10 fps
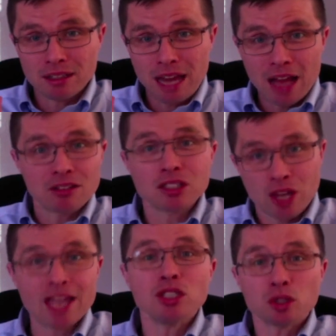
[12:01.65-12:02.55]

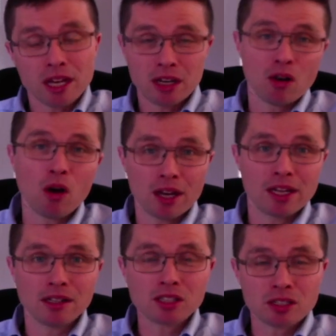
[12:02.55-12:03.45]
Alexandrian
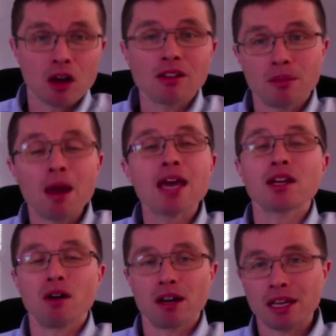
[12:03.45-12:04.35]
audience, a Ptolemaic
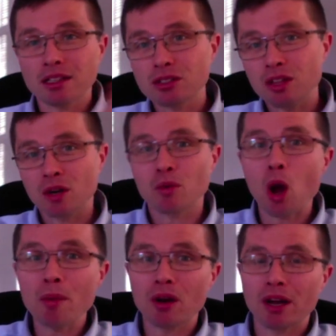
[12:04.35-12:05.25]
audience, than a
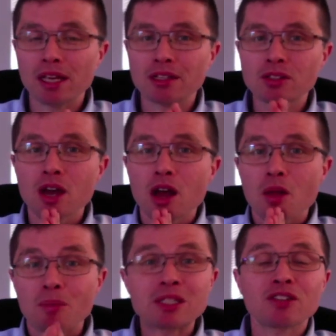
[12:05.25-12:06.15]
Roman audience.
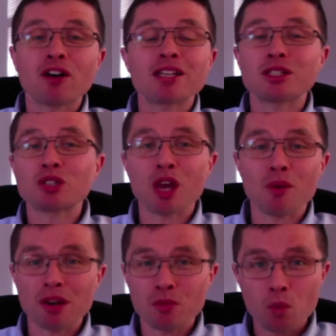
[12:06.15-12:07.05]
But suffice it to say,
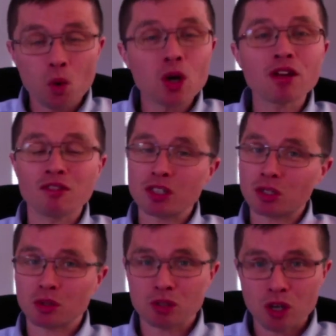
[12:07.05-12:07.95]
when word of
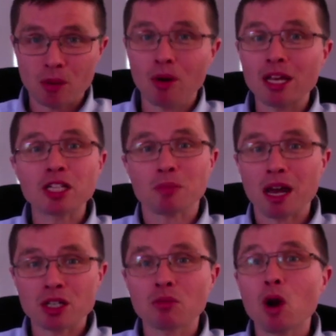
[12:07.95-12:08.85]
this ceremony gets
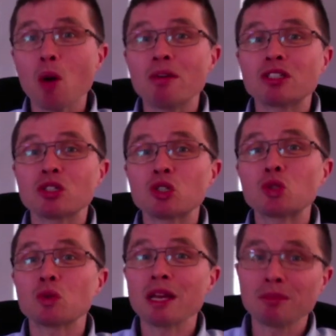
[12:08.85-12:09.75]
back to Rome, it's
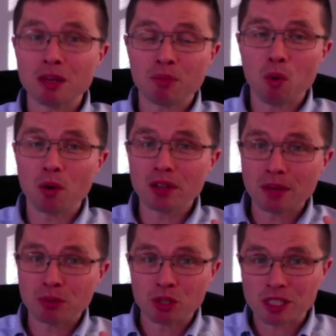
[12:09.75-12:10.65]
extremely poorly
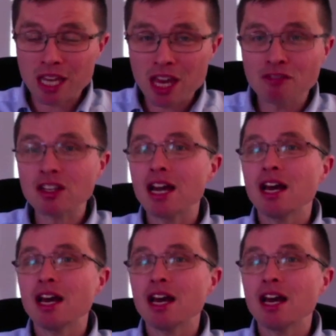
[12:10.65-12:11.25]
perceived.